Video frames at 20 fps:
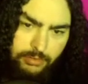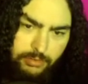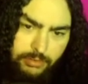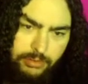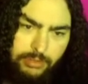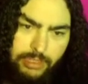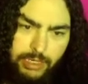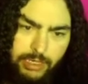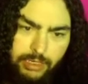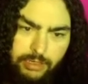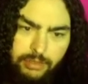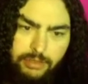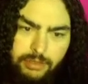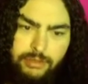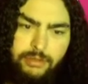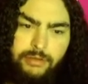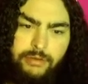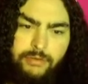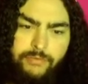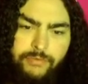It's like,
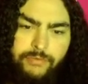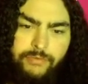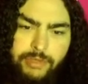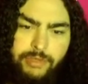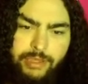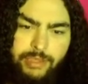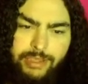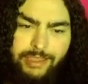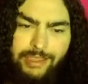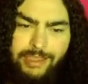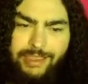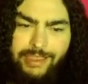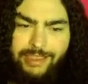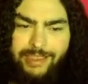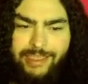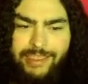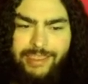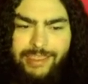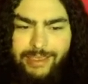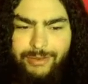
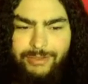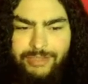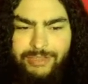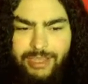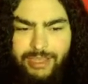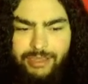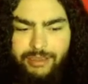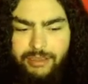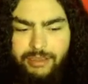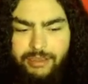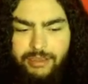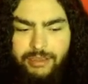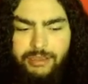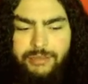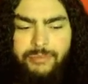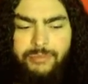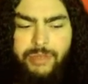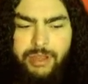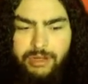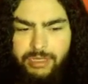that was like,
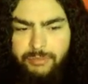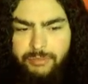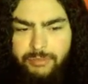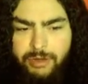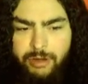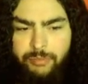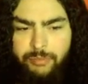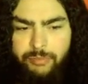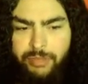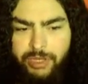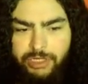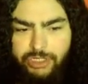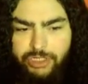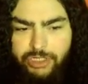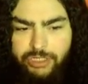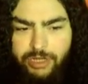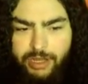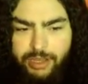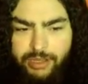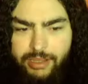come on, give me your best
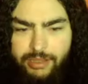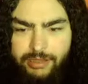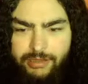shot.